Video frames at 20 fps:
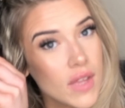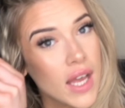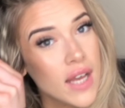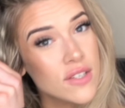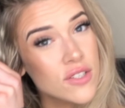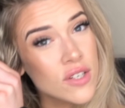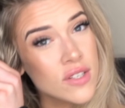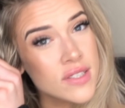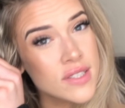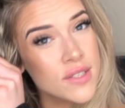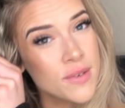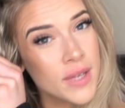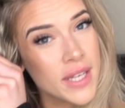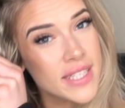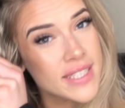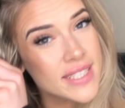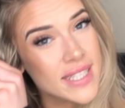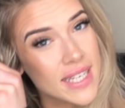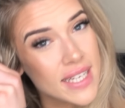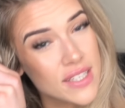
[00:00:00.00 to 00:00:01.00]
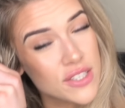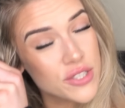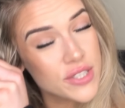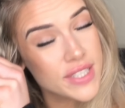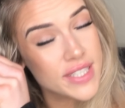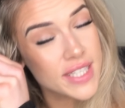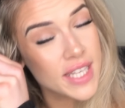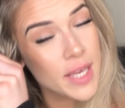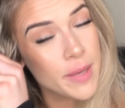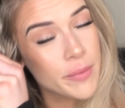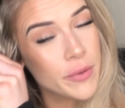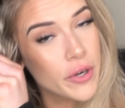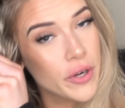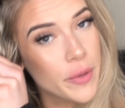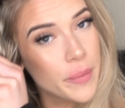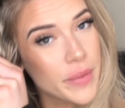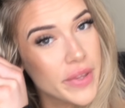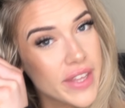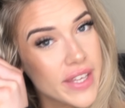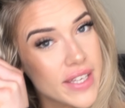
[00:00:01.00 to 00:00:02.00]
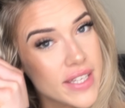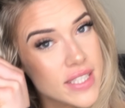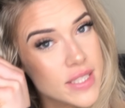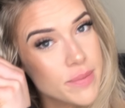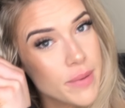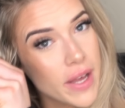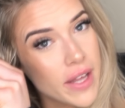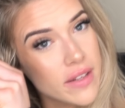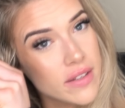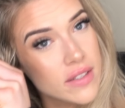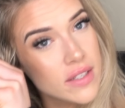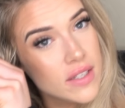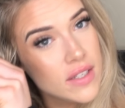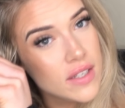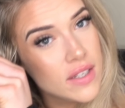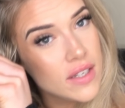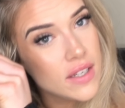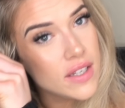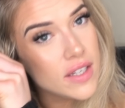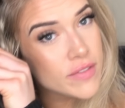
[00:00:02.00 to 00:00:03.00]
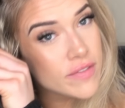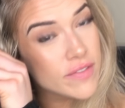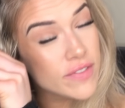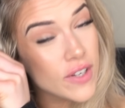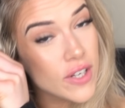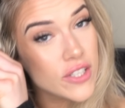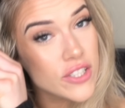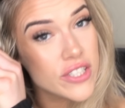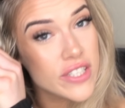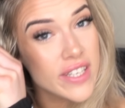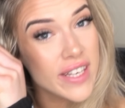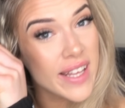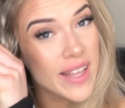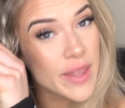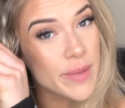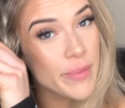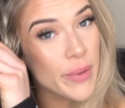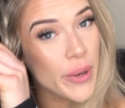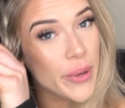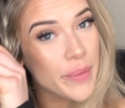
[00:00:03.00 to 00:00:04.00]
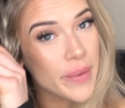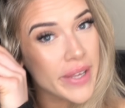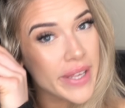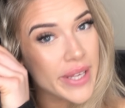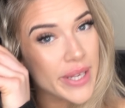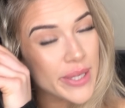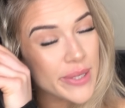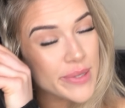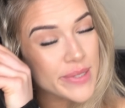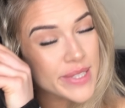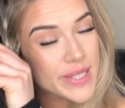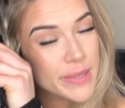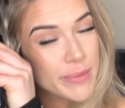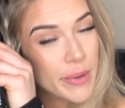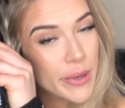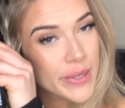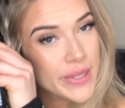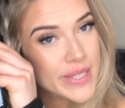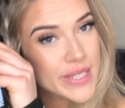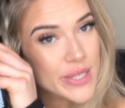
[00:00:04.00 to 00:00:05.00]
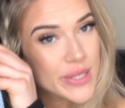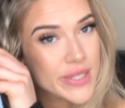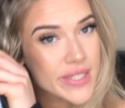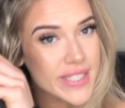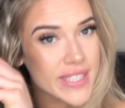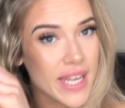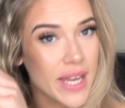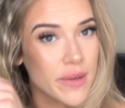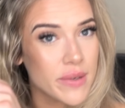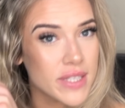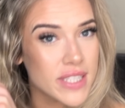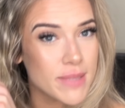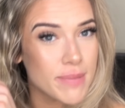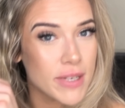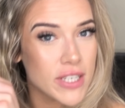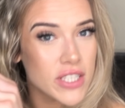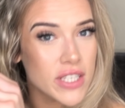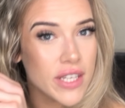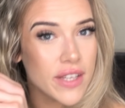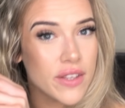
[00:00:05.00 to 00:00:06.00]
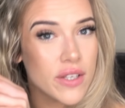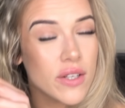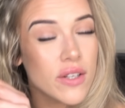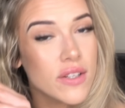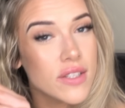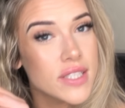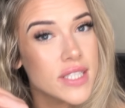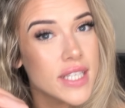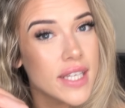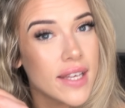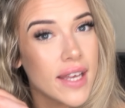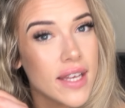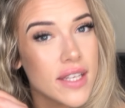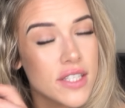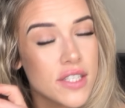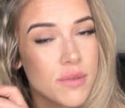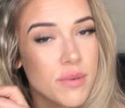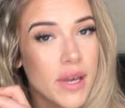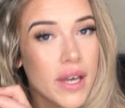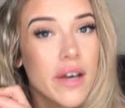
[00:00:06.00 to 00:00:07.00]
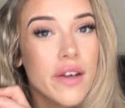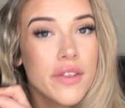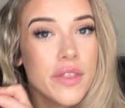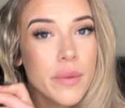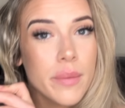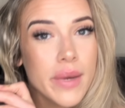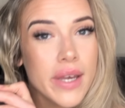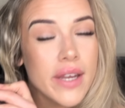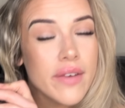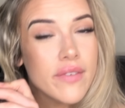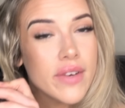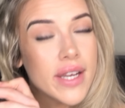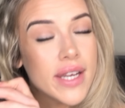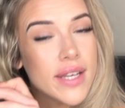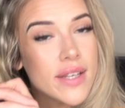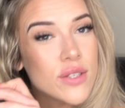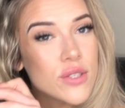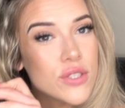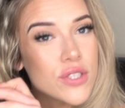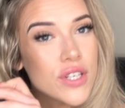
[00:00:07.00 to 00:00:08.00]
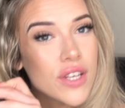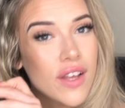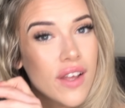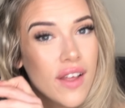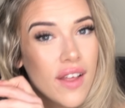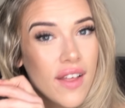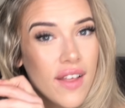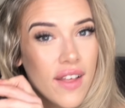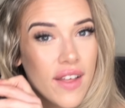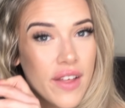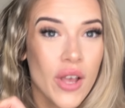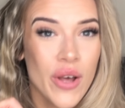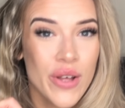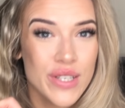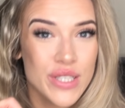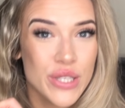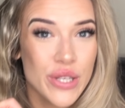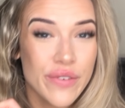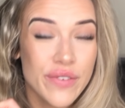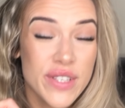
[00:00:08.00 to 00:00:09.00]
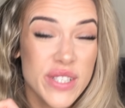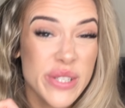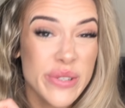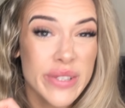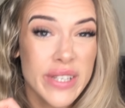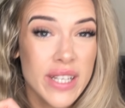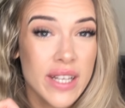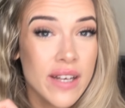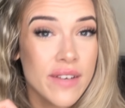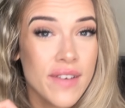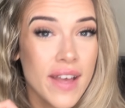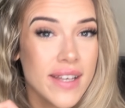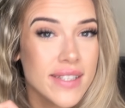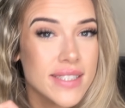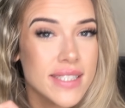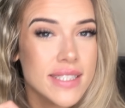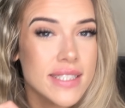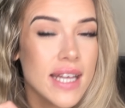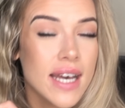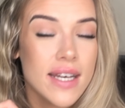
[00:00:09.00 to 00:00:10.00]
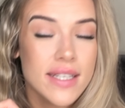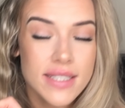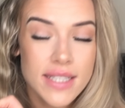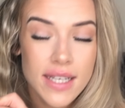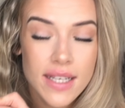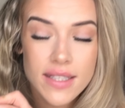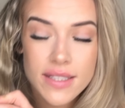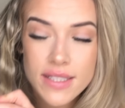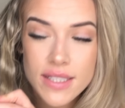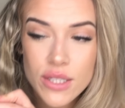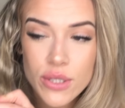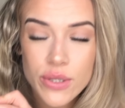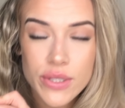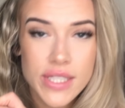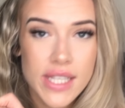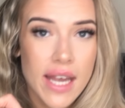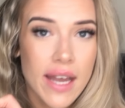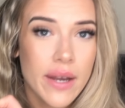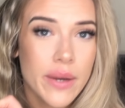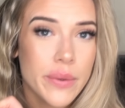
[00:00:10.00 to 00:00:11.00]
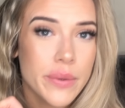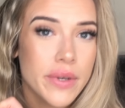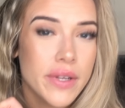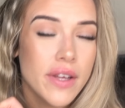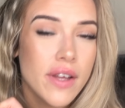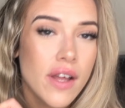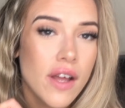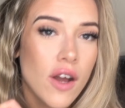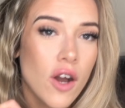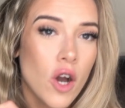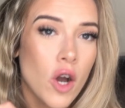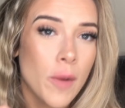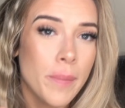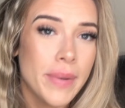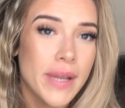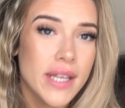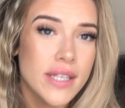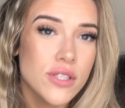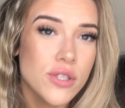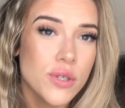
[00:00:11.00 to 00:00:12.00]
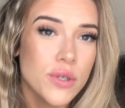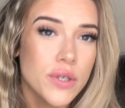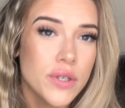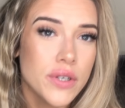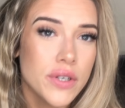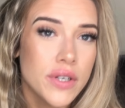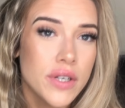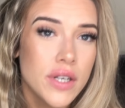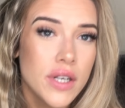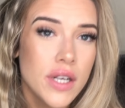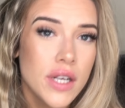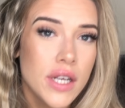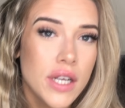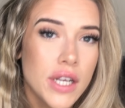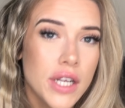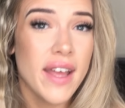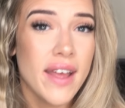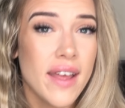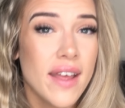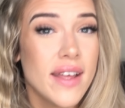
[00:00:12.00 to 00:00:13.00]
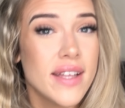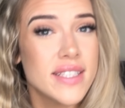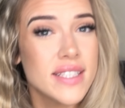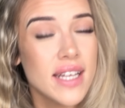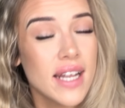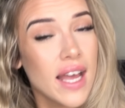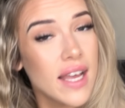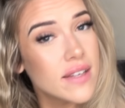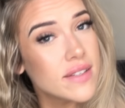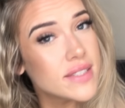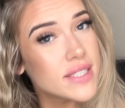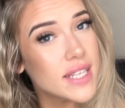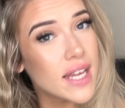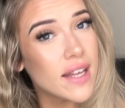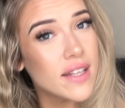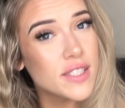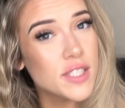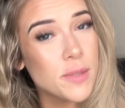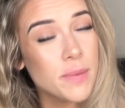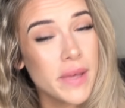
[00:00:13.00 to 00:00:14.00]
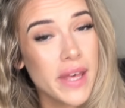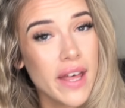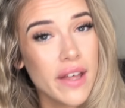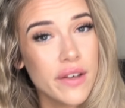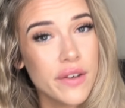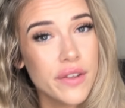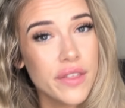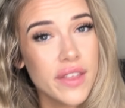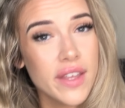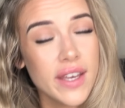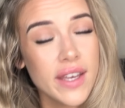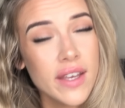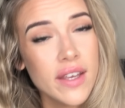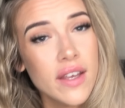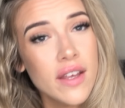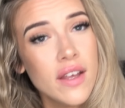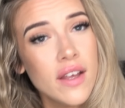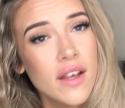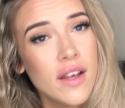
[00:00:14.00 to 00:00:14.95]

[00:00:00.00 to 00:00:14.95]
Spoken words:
I'd also say just to keep going with it as well. But unfortunately, the more weight you lose, the more it slows down, especially the closer you get to a healthy weight range. Also, if you're doing a lot of exercise, it can slow down or plateau. It is a lifestyle to be healthy.